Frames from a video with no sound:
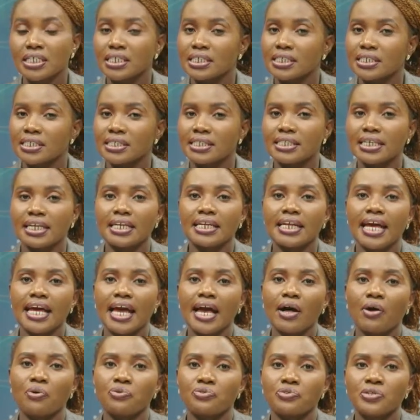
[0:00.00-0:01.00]
Still in
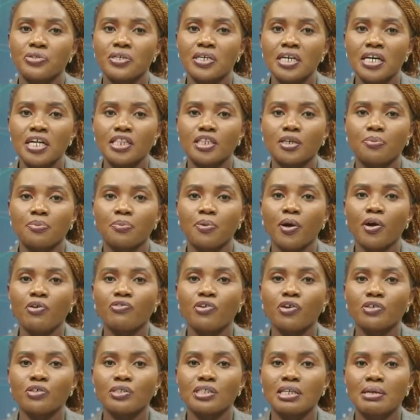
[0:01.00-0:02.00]
health, the
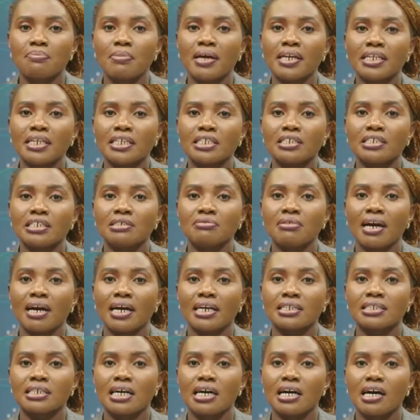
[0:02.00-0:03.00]
provost and medical
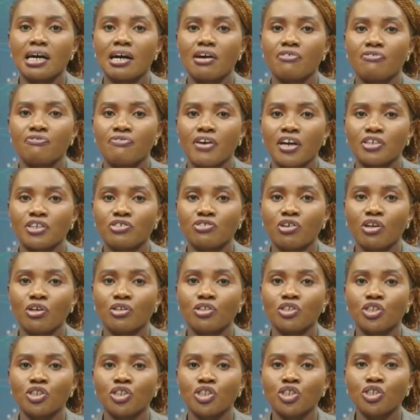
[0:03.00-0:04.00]
director of
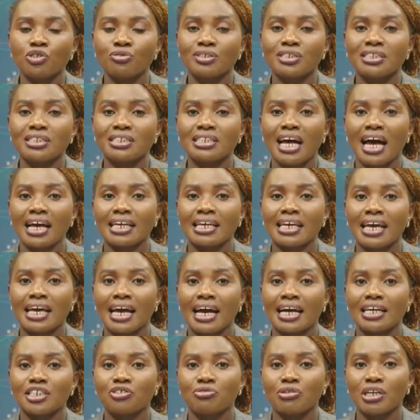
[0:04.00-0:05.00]
Federal
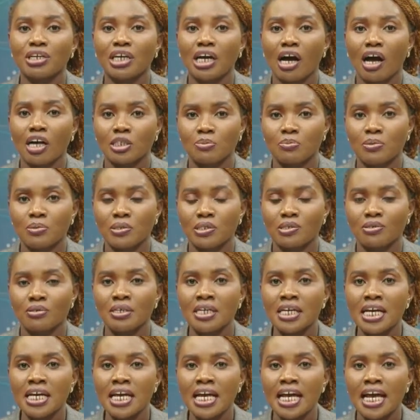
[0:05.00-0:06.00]
Neuropsychiatric Ola,
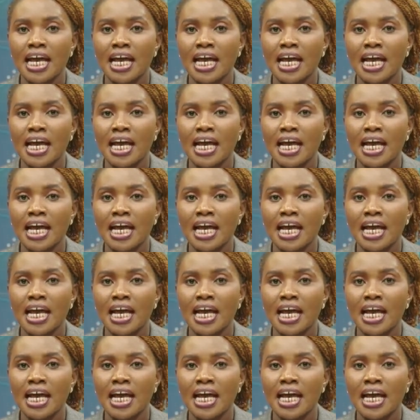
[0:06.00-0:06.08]
in an